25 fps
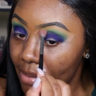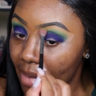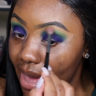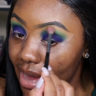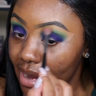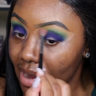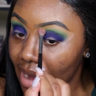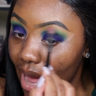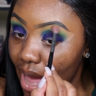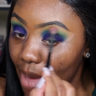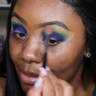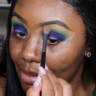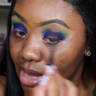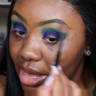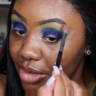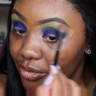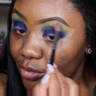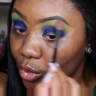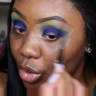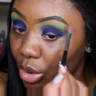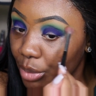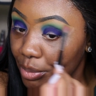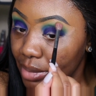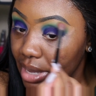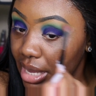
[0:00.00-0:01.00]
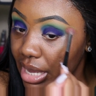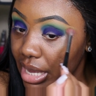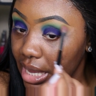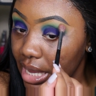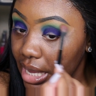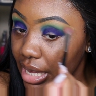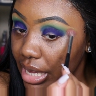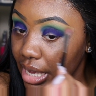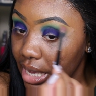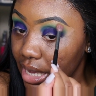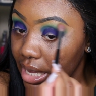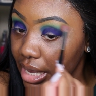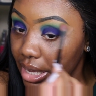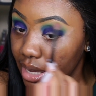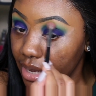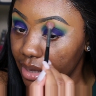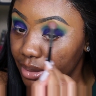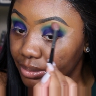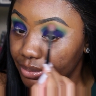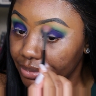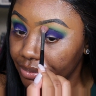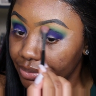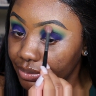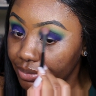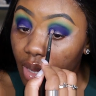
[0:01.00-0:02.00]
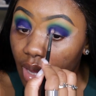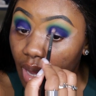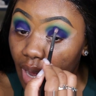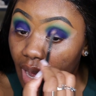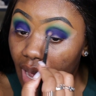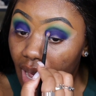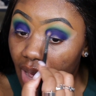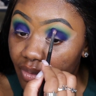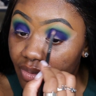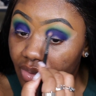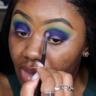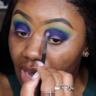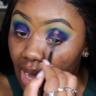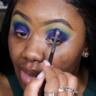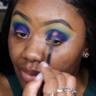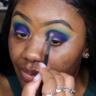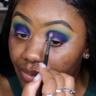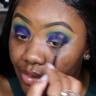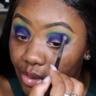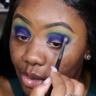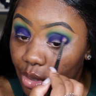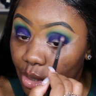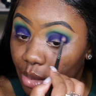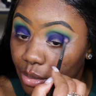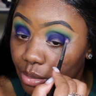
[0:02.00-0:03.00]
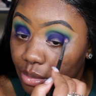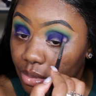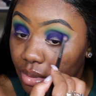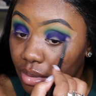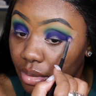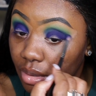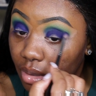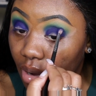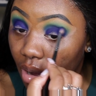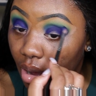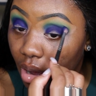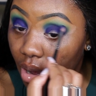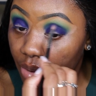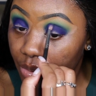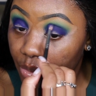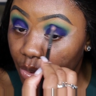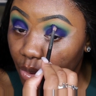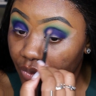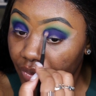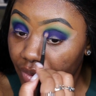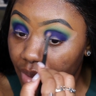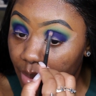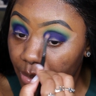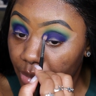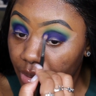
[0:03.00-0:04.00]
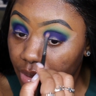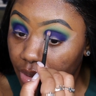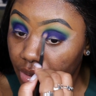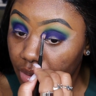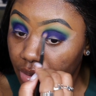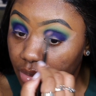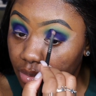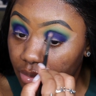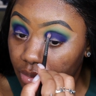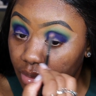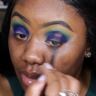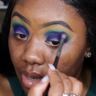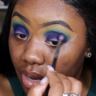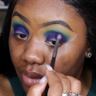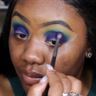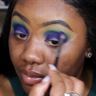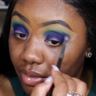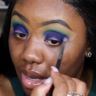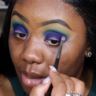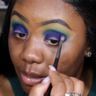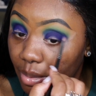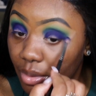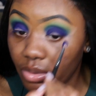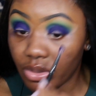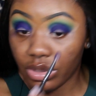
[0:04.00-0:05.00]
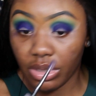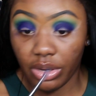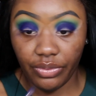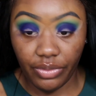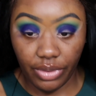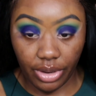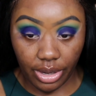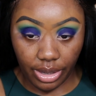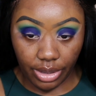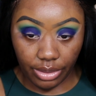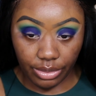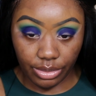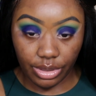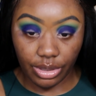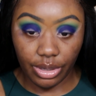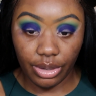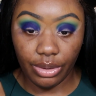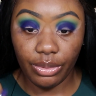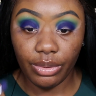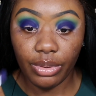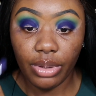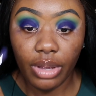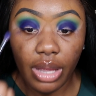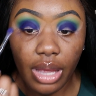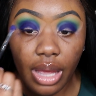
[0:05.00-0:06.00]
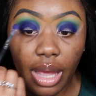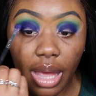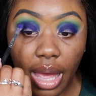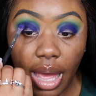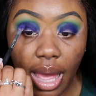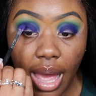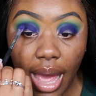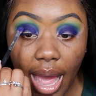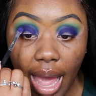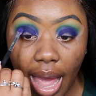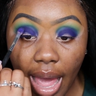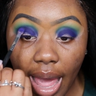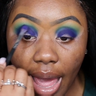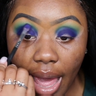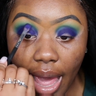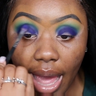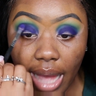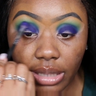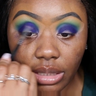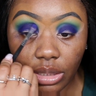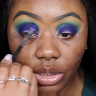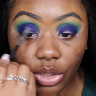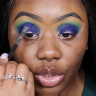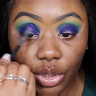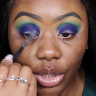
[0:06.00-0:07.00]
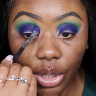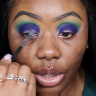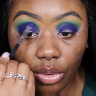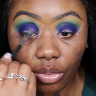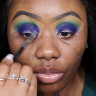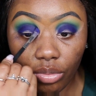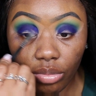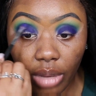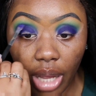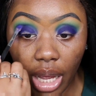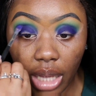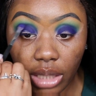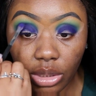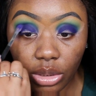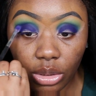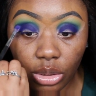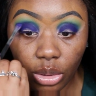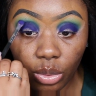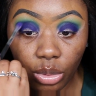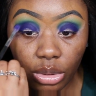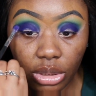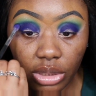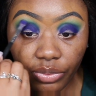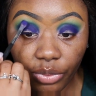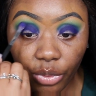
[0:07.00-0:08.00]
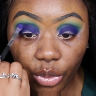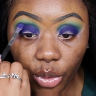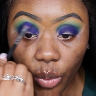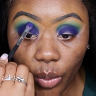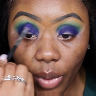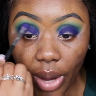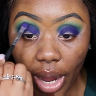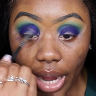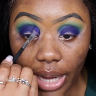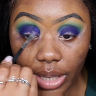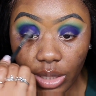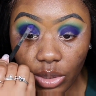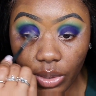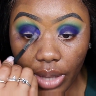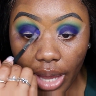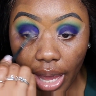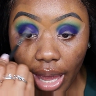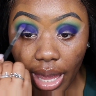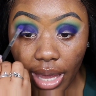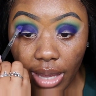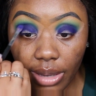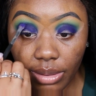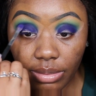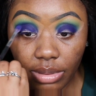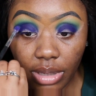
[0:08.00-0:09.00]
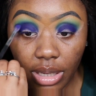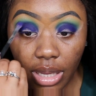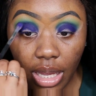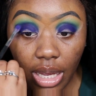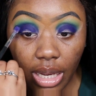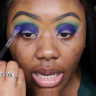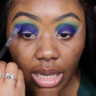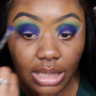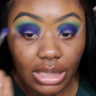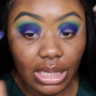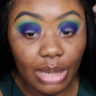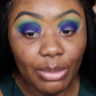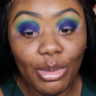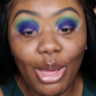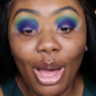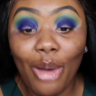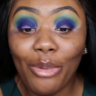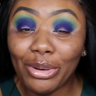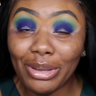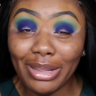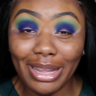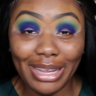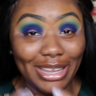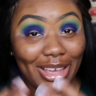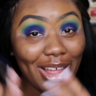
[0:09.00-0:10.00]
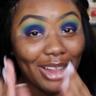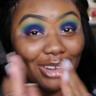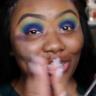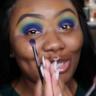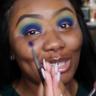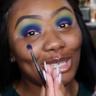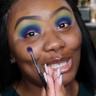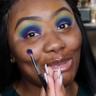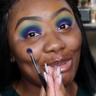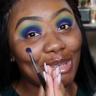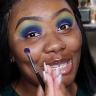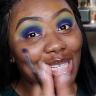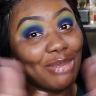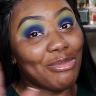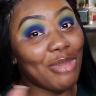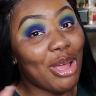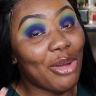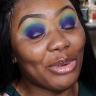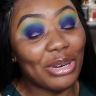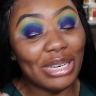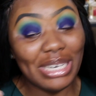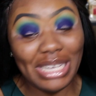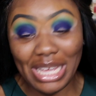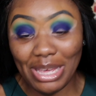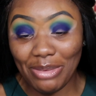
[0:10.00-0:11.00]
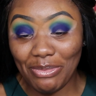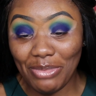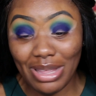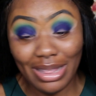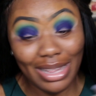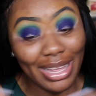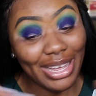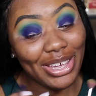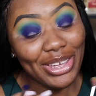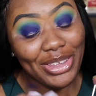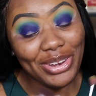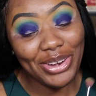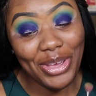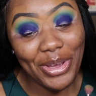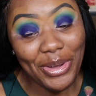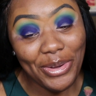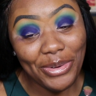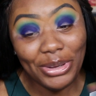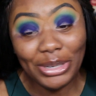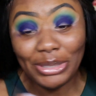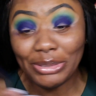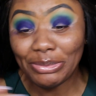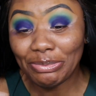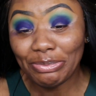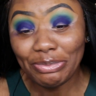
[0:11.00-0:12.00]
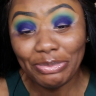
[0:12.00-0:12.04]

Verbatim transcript: may not be for me. I have not filmed all November. I have not posted a video, so I had to, you know, I had to do this for you guys, okay? Because some of y'all were like, y'all are so sweet. Some of y'all were DMing me like, you know,